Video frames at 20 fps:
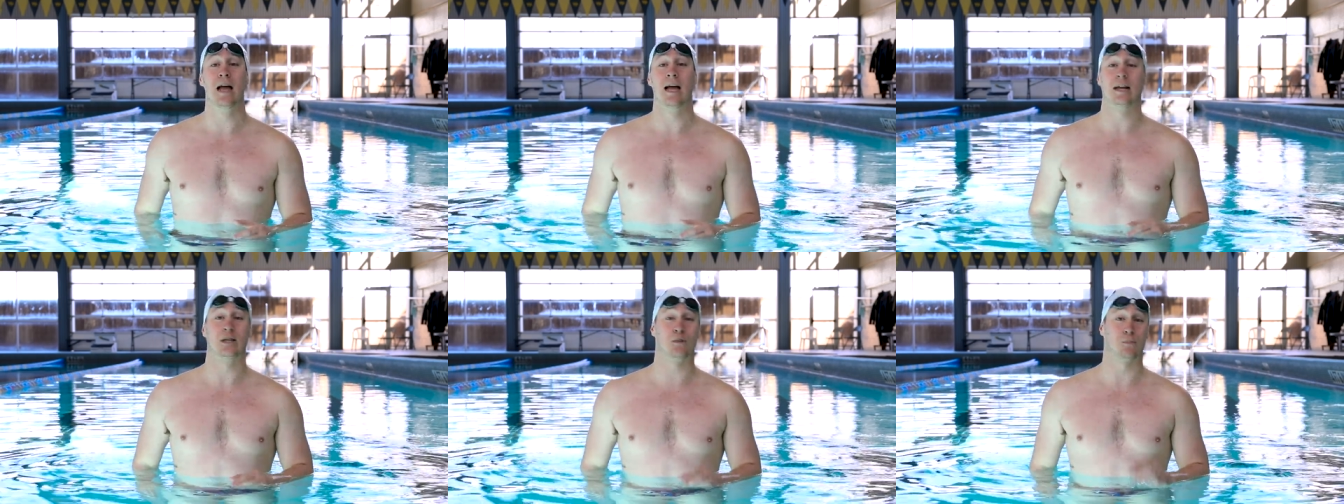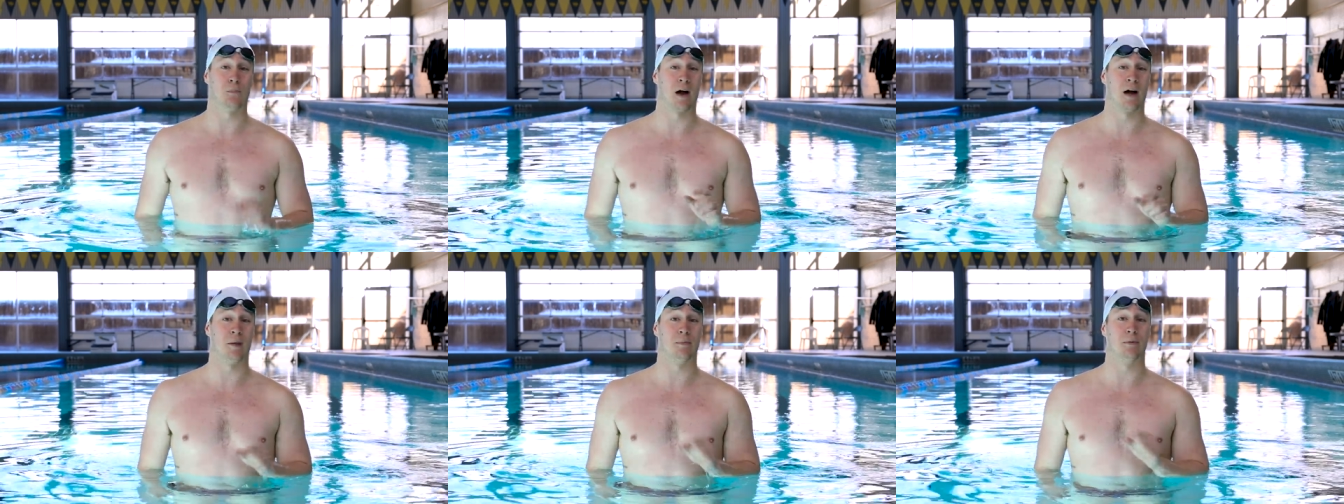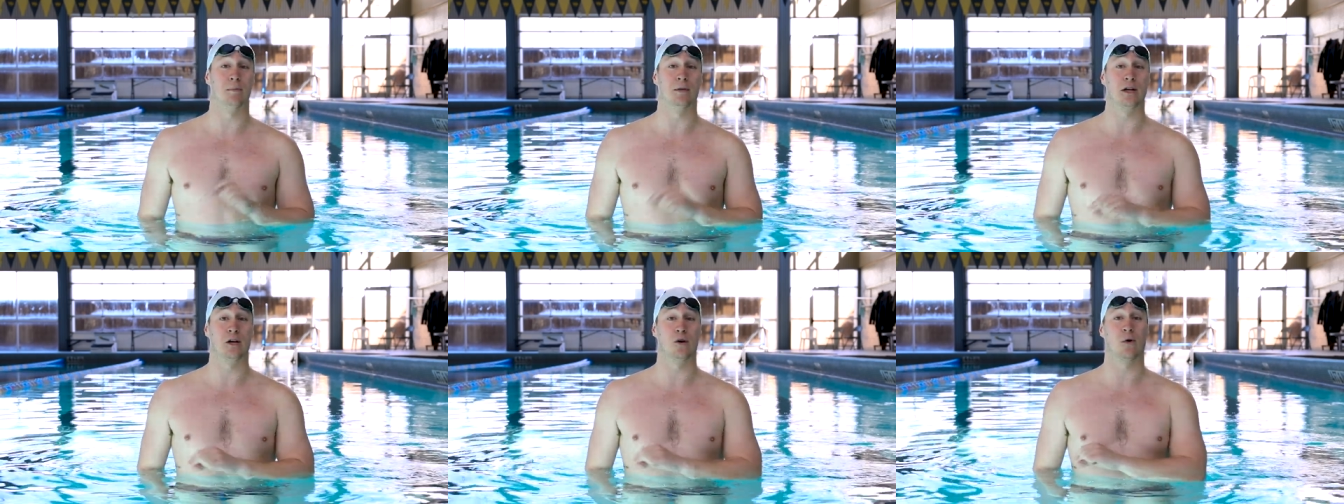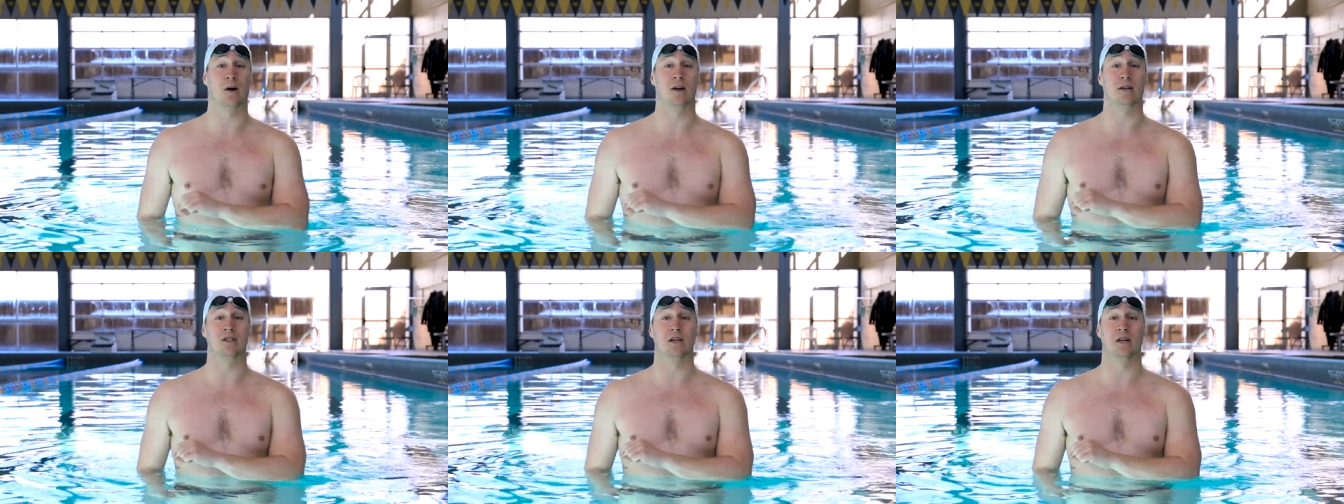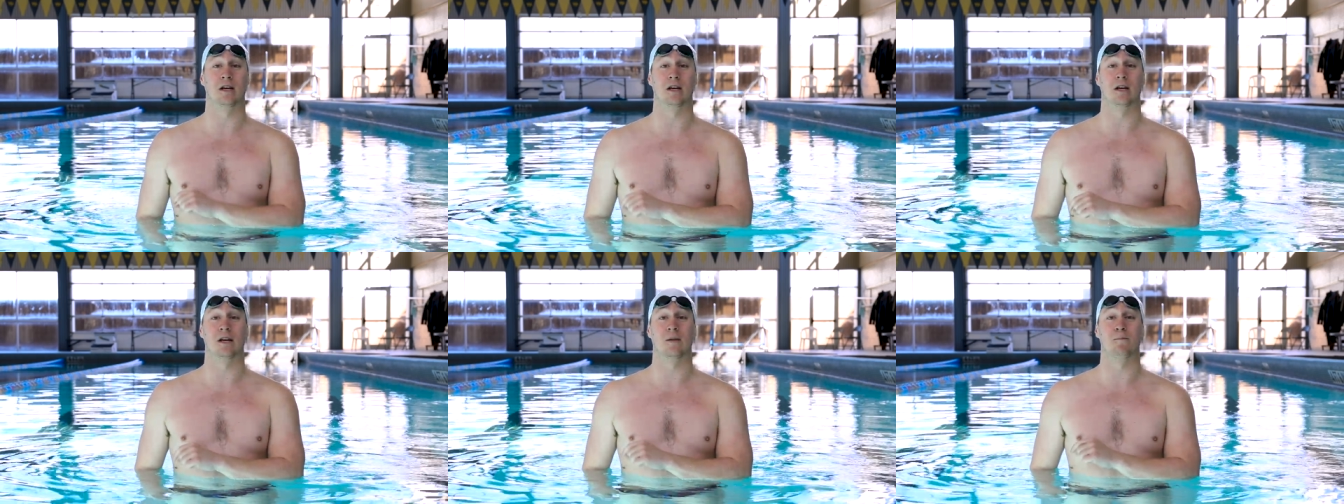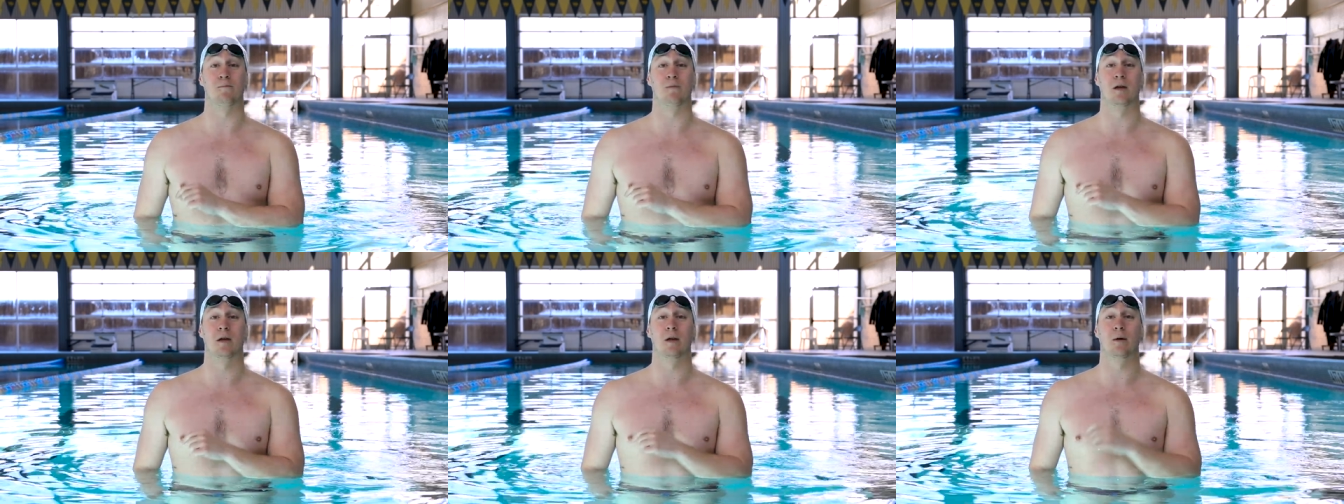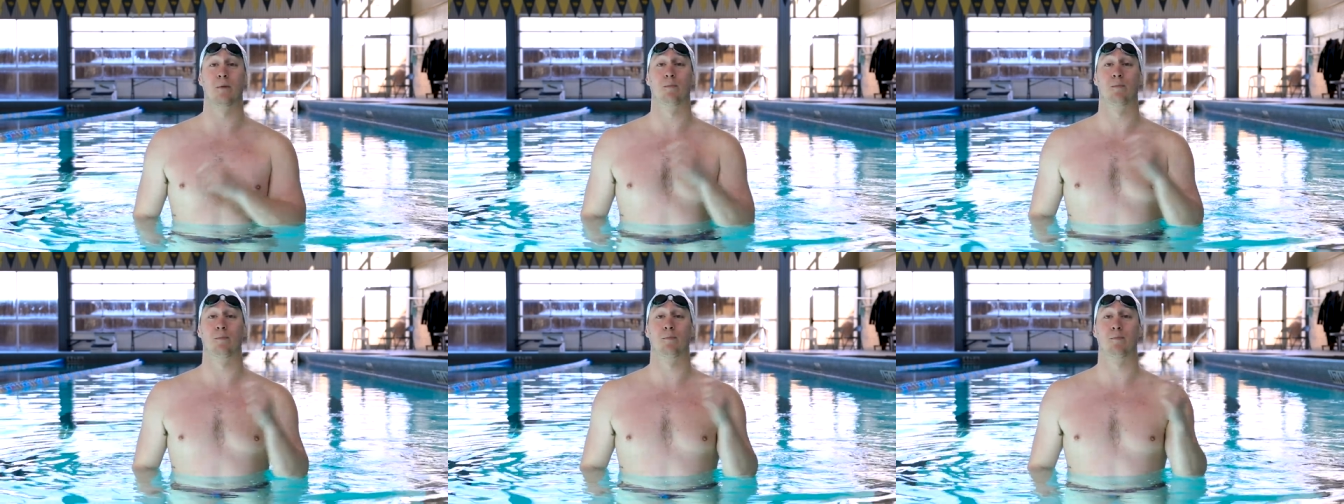It's probably going to
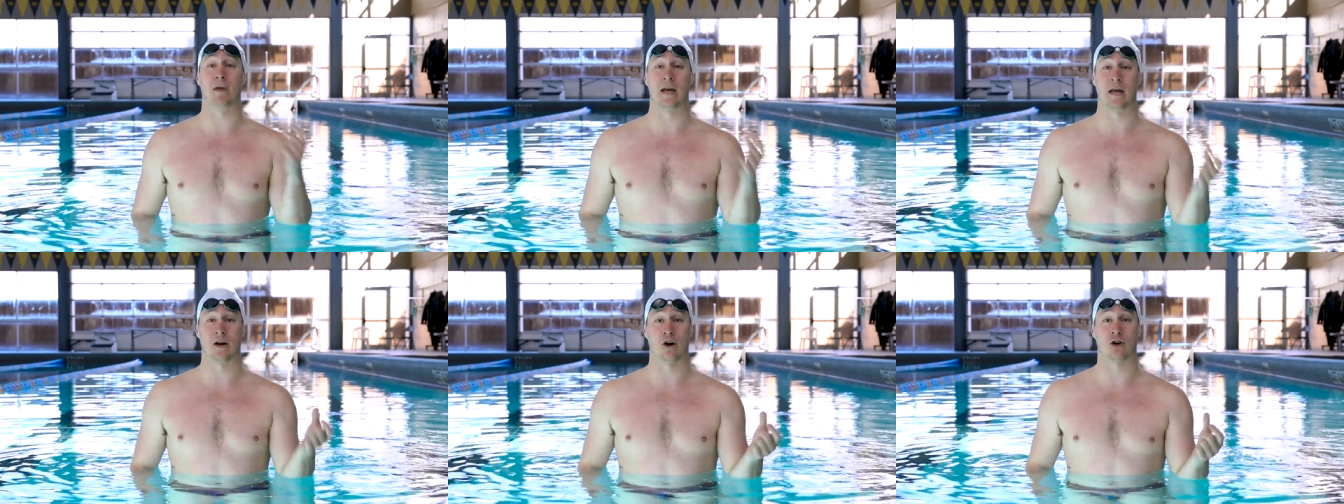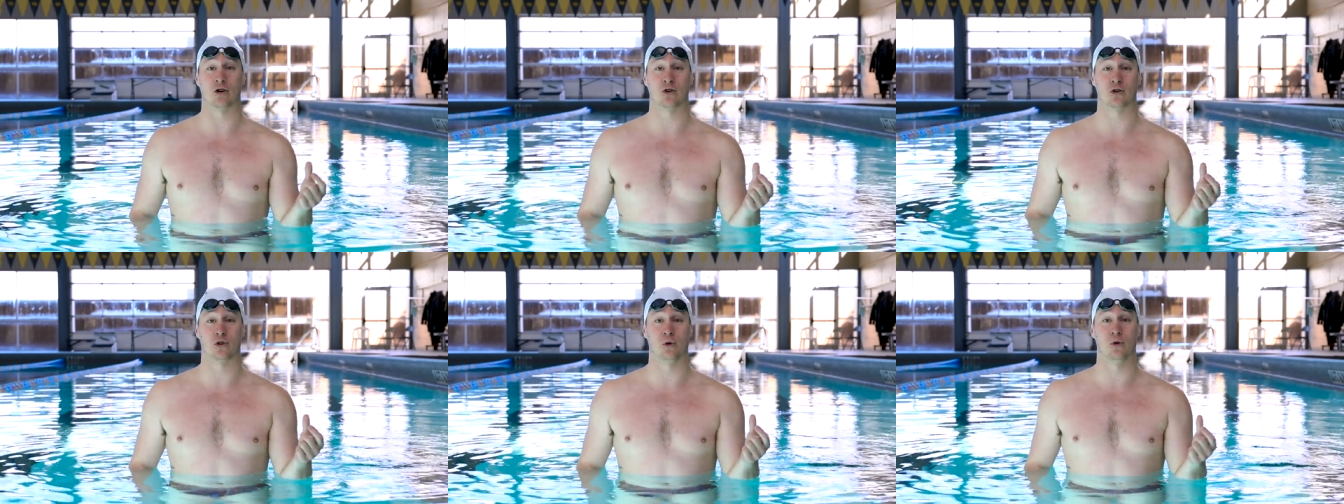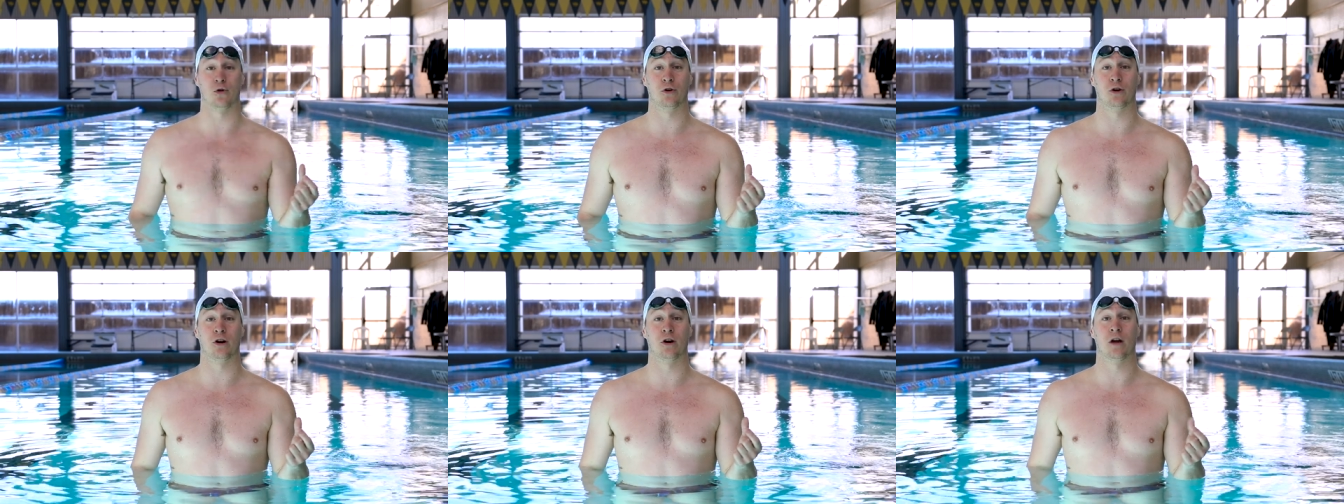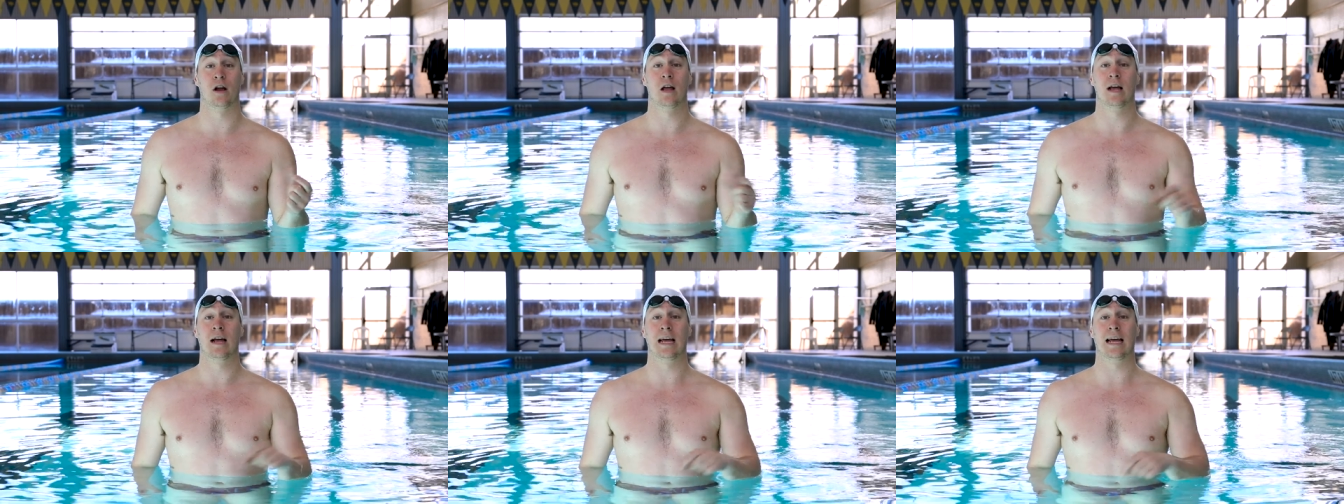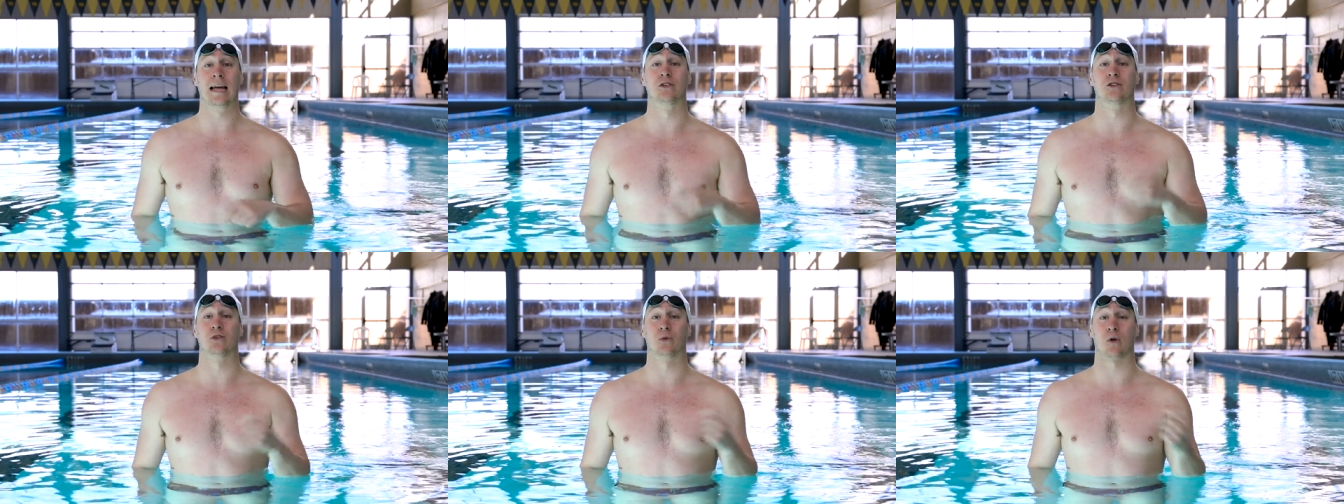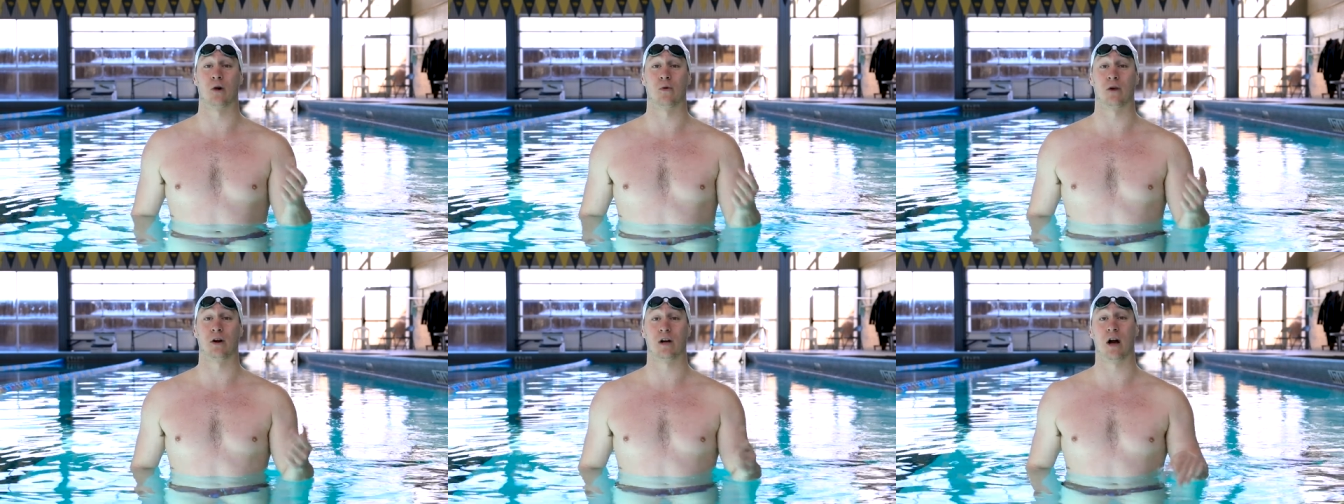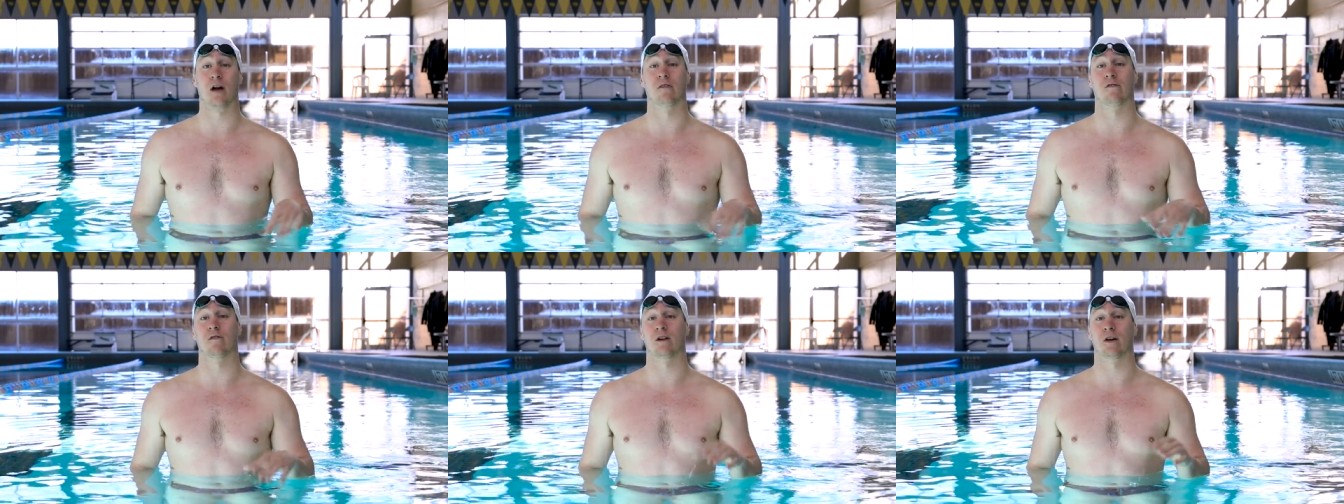pin our shoulder into our
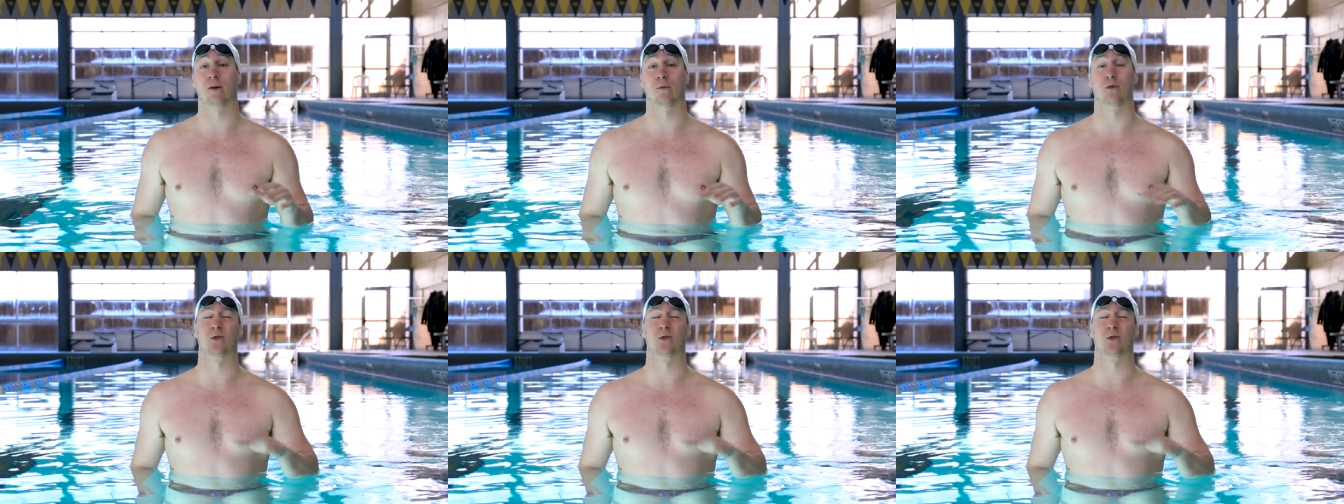recovery,